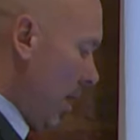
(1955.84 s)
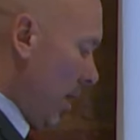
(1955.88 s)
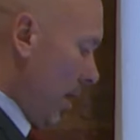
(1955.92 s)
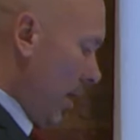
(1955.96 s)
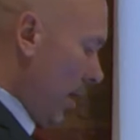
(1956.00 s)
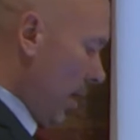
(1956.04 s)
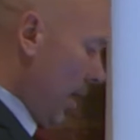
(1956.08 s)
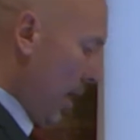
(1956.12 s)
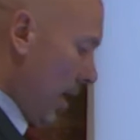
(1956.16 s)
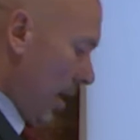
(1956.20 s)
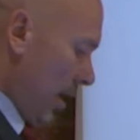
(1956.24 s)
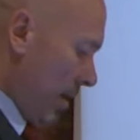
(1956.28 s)

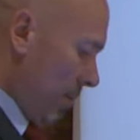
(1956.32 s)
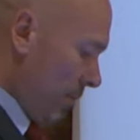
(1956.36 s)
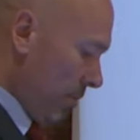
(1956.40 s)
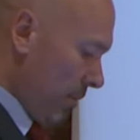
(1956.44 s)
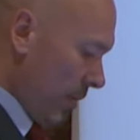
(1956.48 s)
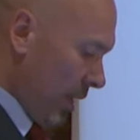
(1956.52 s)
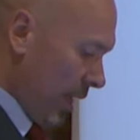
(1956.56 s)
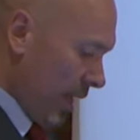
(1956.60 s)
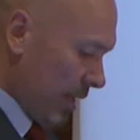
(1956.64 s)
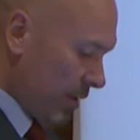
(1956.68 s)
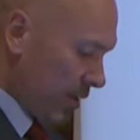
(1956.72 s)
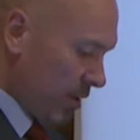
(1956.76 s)

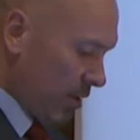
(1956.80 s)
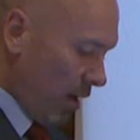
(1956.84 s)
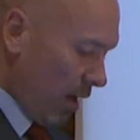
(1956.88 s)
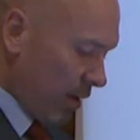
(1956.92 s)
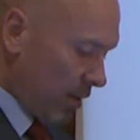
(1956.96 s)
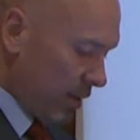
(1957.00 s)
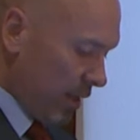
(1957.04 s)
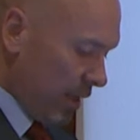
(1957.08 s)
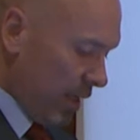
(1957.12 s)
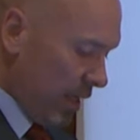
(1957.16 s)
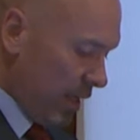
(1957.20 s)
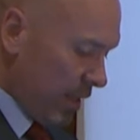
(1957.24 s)
It's
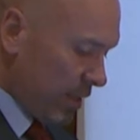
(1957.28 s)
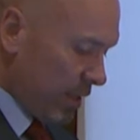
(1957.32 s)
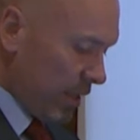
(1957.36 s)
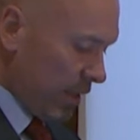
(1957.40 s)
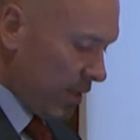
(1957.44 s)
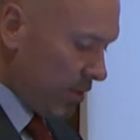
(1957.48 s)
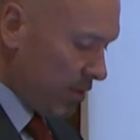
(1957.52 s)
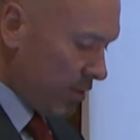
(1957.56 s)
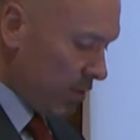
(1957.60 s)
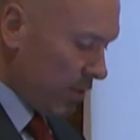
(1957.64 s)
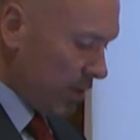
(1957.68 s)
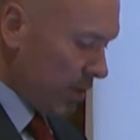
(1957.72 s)
not easy
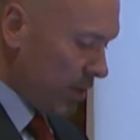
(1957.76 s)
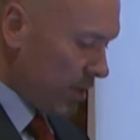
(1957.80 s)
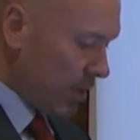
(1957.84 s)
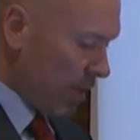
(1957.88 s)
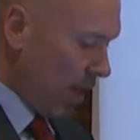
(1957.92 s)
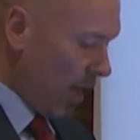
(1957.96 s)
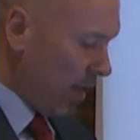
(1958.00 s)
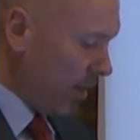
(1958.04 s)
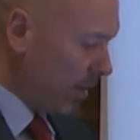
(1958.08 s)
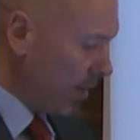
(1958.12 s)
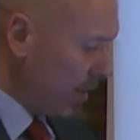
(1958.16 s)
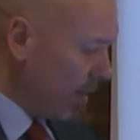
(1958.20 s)
to
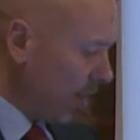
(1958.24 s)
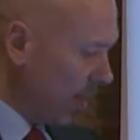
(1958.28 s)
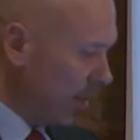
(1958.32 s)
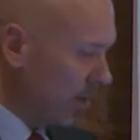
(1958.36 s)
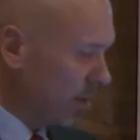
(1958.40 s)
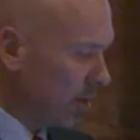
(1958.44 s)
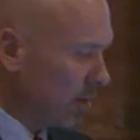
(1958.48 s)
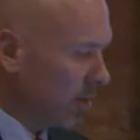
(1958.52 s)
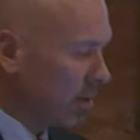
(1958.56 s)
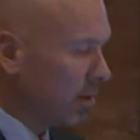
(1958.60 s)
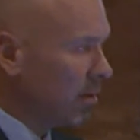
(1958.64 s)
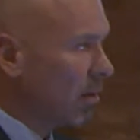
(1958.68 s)
decide
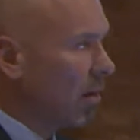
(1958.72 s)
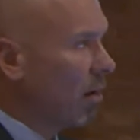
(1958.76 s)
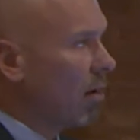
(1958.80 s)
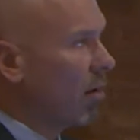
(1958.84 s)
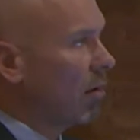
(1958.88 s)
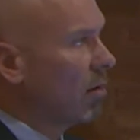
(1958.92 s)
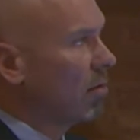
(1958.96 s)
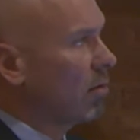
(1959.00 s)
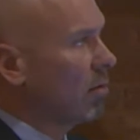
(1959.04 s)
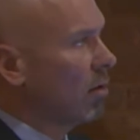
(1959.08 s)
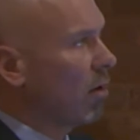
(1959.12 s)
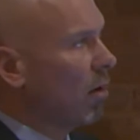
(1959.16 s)
cases
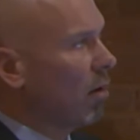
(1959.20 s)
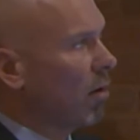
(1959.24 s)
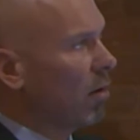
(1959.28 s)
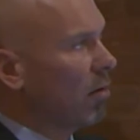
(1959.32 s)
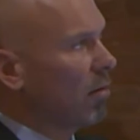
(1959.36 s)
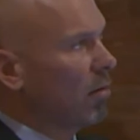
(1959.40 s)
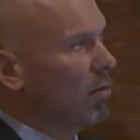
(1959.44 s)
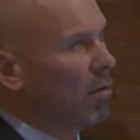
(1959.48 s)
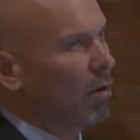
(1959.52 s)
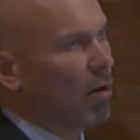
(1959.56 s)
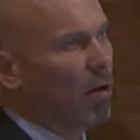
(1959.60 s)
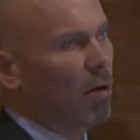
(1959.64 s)
on
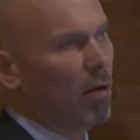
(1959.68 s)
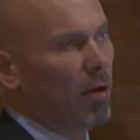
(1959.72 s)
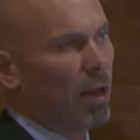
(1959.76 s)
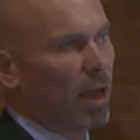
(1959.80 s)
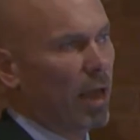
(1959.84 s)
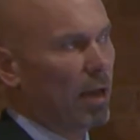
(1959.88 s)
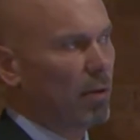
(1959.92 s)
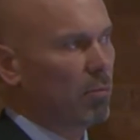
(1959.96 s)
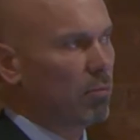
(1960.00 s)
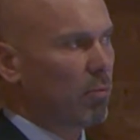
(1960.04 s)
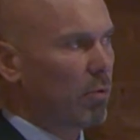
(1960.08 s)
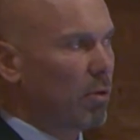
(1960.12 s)

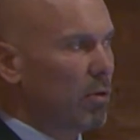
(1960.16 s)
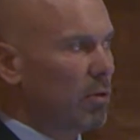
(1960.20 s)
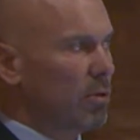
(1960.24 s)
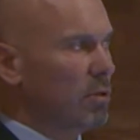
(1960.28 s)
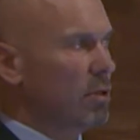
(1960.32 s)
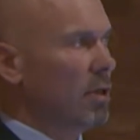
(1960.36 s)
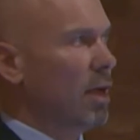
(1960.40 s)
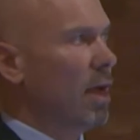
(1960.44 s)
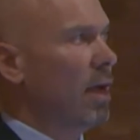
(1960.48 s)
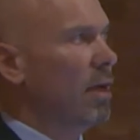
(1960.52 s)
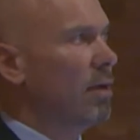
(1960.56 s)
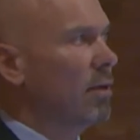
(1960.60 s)

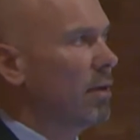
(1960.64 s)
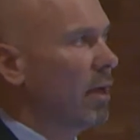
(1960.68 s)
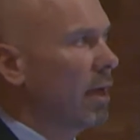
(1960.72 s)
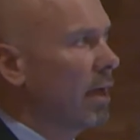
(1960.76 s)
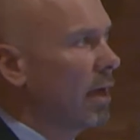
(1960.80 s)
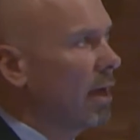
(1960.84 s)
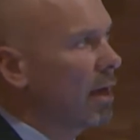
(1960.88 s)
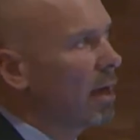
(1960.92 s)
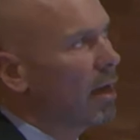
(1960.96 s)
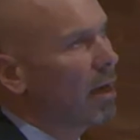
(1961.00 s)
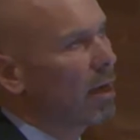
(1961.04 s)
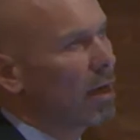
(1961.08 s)
AdWords, and they
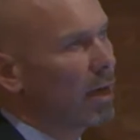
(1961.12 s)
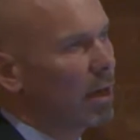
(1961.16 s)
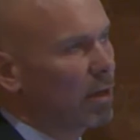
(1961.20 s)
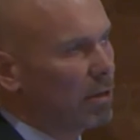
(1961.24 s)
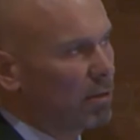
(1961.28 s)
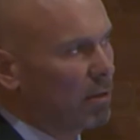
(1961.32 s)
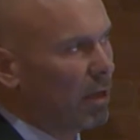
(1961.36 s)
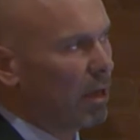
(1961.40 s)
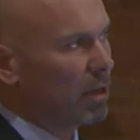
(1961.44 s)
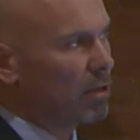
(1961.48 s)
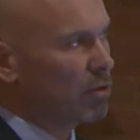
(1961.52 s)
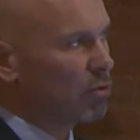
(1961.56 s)
are
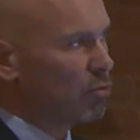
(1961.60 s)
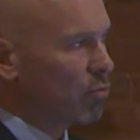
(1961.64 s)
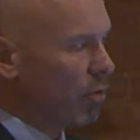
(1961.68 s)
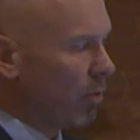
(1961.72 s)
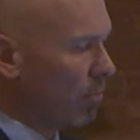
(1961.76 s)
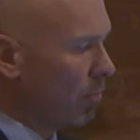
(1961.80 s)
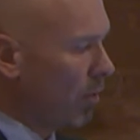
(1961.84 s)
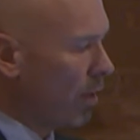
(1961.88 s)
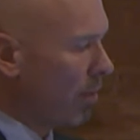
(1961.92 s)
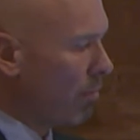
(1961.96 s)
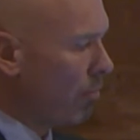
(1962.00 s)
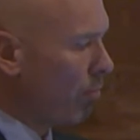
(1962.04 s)

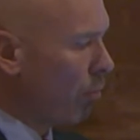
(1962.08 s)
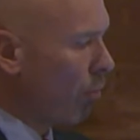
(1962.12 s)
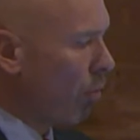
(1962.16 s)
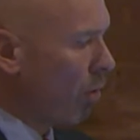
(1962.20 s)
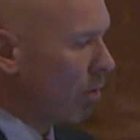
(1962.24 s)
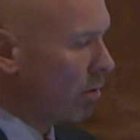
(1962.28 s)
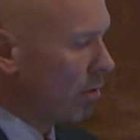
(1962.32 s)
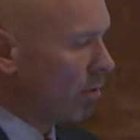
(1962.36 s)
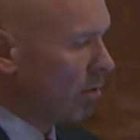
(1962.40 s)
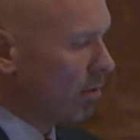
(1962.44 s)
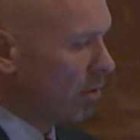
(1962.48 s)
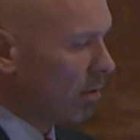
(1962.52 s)
extremely
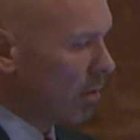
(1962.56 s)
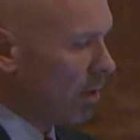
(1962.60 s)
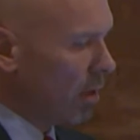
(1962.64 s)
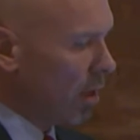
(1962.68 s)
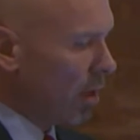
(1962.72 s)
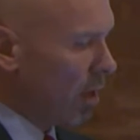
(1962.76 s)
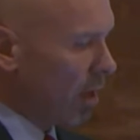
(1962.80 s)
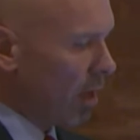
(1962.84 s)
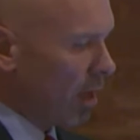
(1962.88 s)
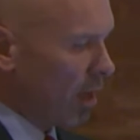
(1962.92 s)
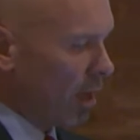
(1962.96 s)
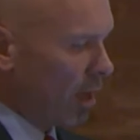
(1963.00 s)
important,
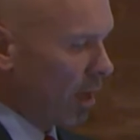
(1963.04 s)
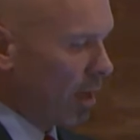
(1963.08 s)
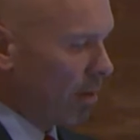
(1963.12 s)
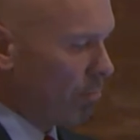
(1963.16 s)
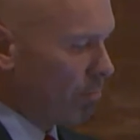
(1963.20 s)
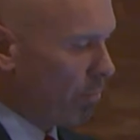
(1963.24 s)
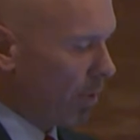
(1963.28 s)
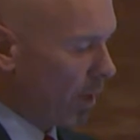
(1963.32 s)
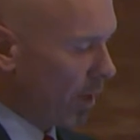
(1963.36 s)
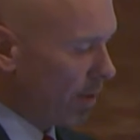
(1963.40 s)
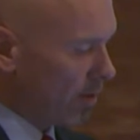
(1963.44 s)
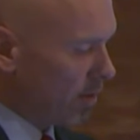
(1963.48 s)

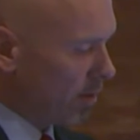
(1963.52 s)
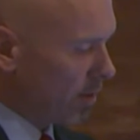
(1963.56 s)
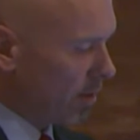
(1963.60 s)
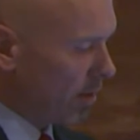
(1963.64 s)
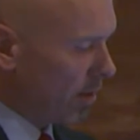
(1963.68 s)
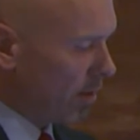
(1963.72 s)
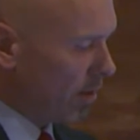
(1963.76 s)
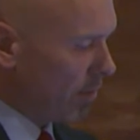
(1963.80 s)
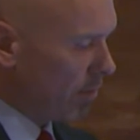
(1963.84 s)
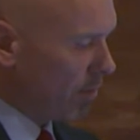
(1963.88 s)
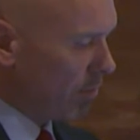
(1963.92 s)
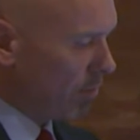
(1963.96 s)
but
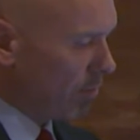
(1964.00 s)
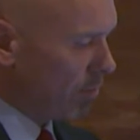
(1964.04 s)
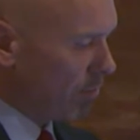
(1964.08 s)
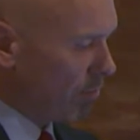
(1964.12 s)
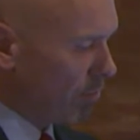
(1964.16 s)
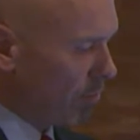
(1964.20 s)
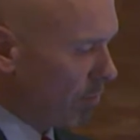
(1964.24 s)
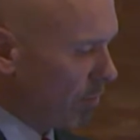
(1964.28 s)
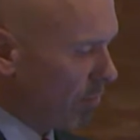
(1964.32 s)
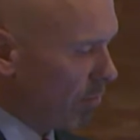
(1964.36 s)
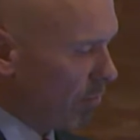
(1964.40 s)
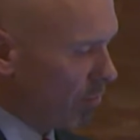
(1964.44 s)

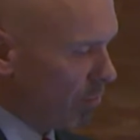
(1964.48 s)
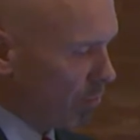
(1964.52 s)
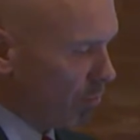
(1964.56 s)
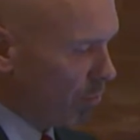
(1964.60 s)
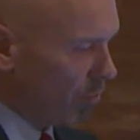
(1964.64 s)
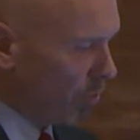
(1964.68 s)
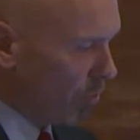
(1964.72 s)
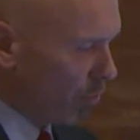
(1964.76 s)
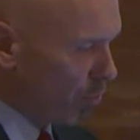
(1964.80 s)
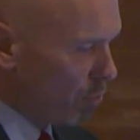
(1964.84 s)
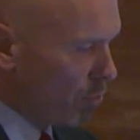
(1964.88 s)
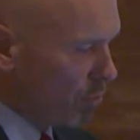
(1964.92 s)
through